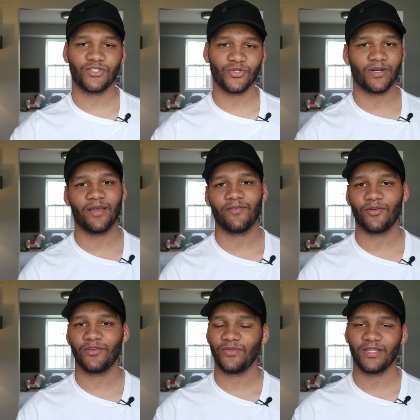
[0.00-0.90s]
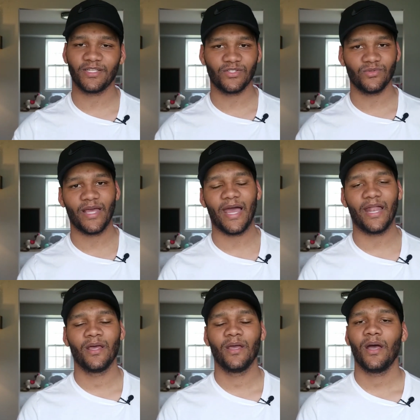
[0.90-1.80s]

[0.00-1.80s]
do whatever, do this, do that.